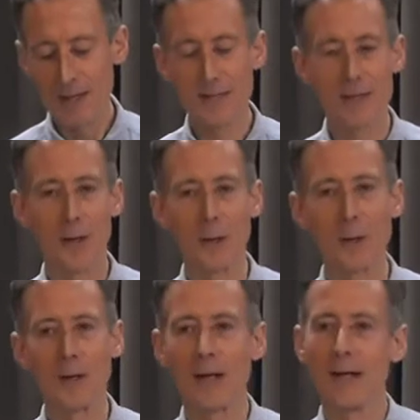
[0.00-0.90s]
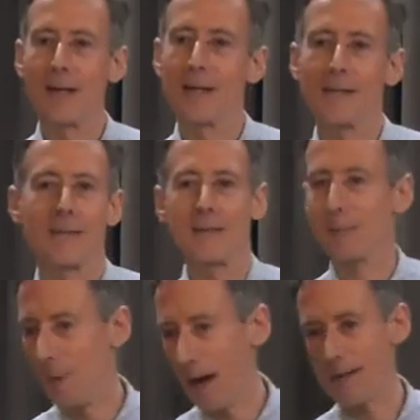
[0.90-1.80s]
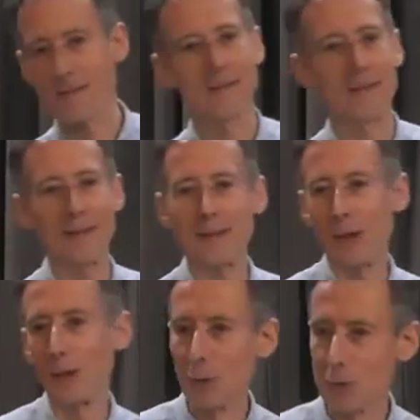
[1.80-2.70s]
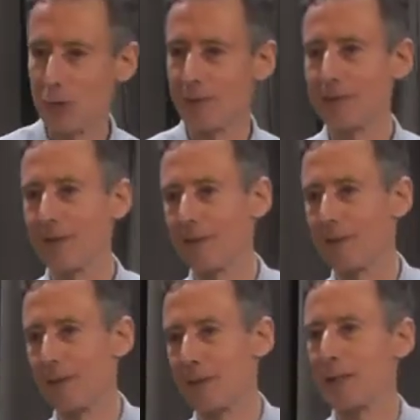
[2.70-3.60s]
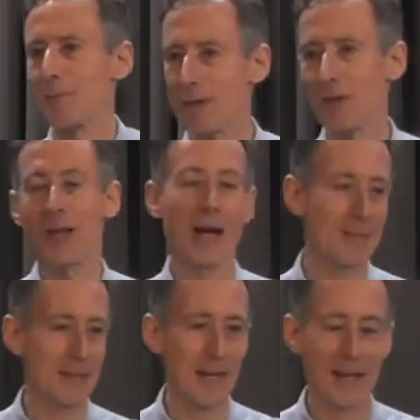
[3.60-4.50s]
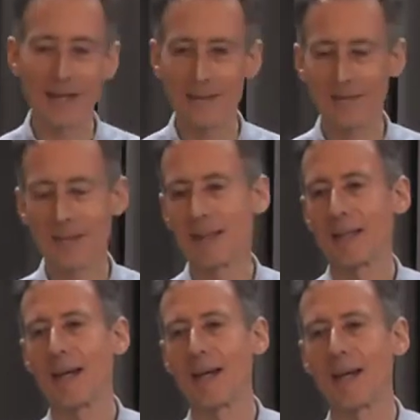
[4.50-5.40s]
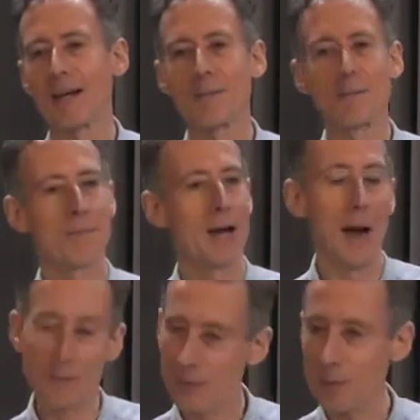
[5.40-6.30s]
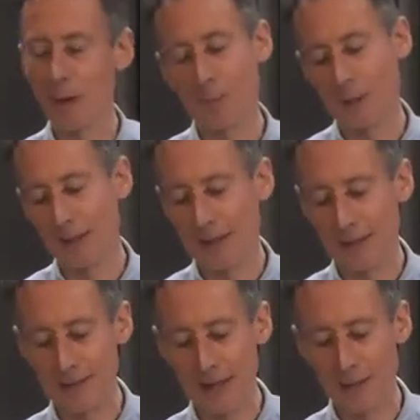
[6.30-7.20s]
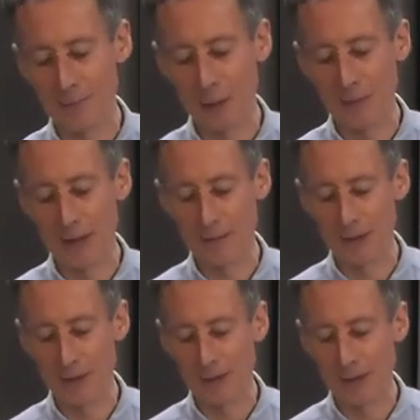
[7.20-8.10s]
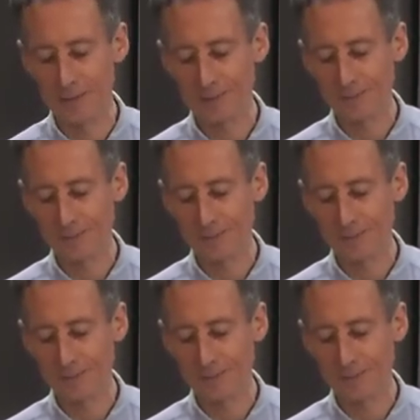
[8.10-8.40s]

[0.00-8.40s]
So, despite the illusion or the suspicion that I was gay, I was very popular and won that great honour.